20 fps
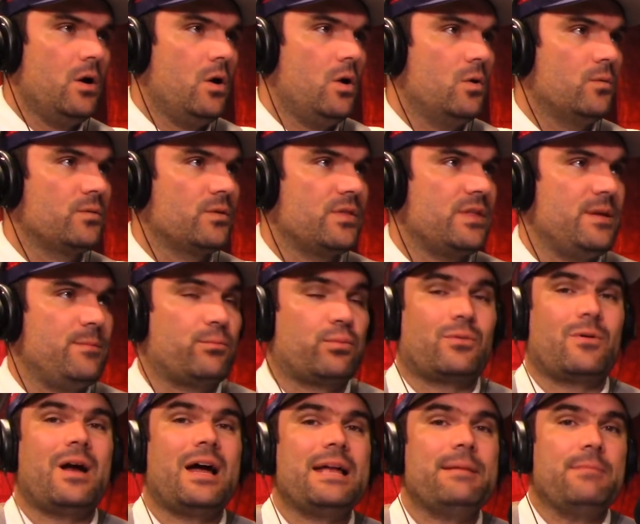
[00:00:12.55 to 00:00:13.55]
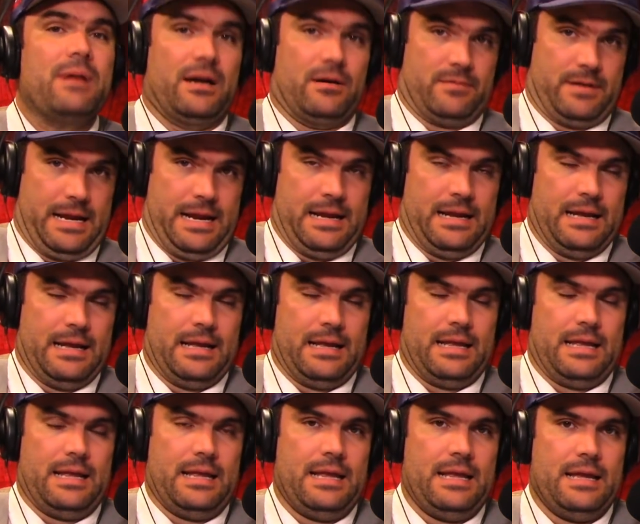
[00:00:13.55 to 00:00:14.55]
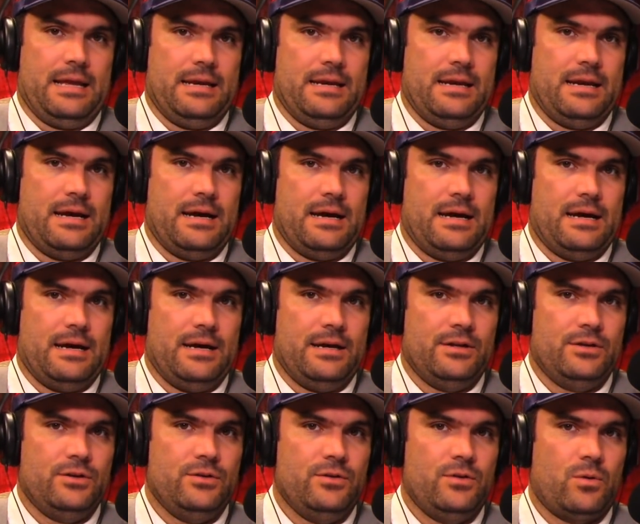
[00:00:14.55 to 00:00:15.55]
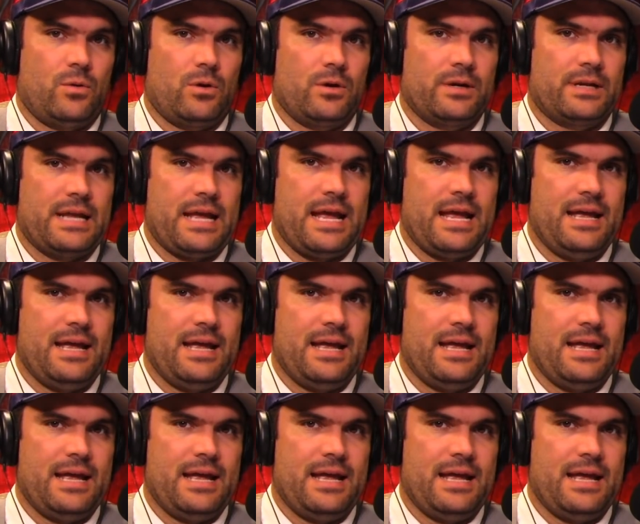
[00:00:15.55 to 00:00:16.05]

over the primary in uh, New York.